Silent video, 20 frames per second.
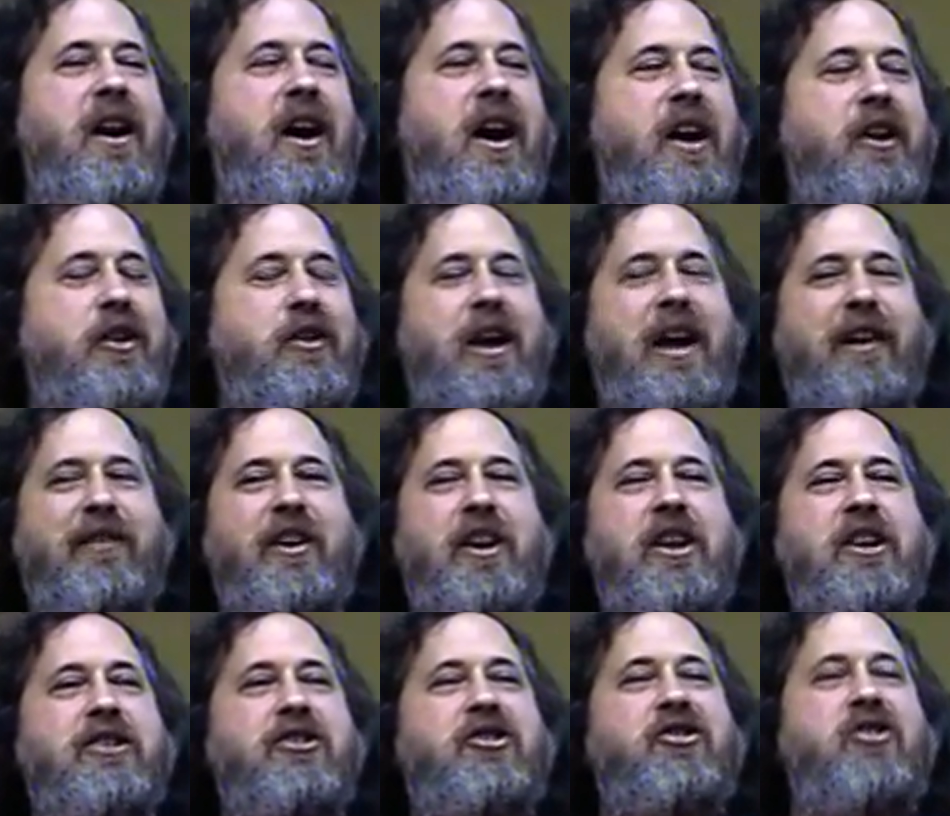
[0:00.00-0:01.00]
I could
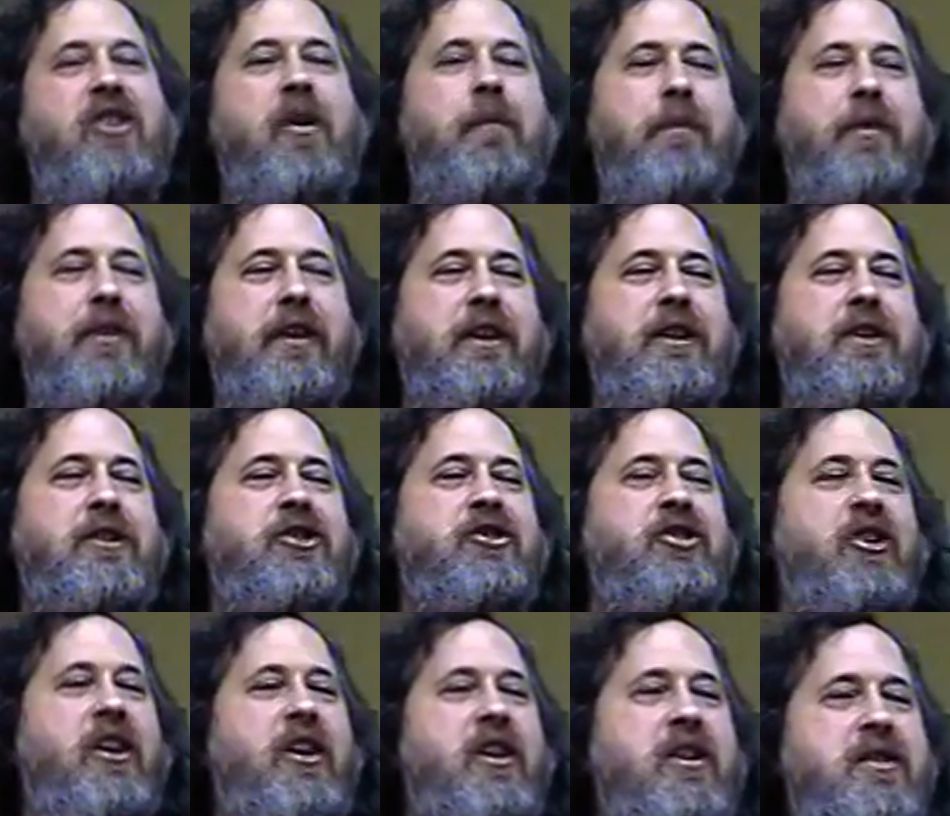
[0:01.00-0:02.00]
have
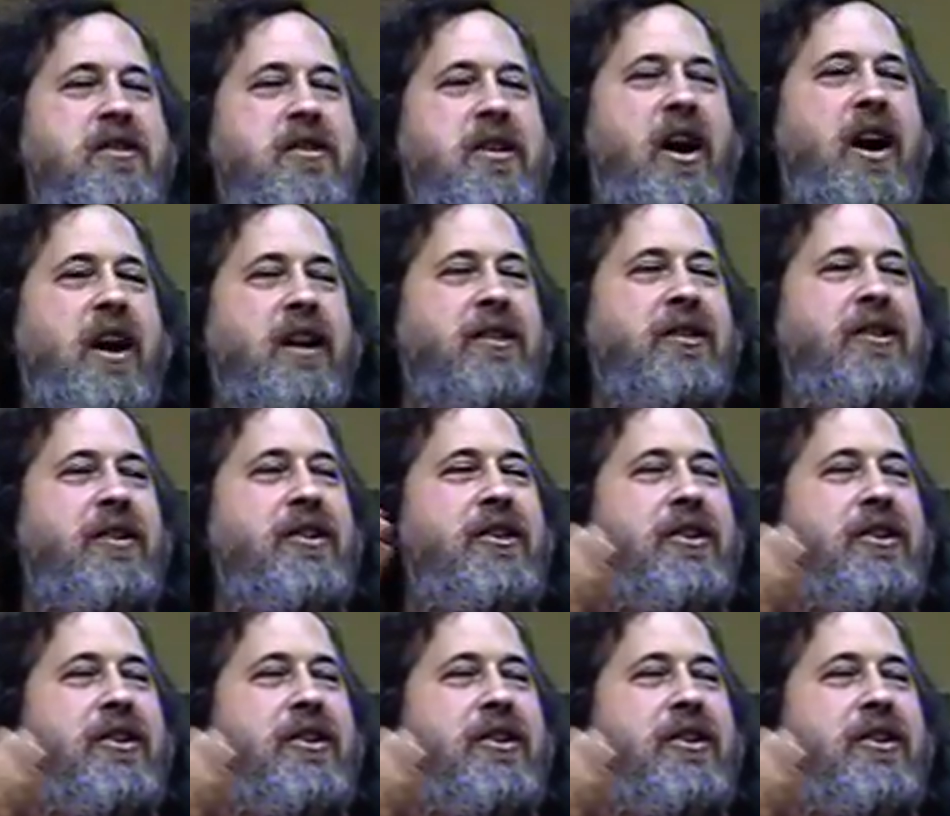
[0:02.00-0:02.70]
something's not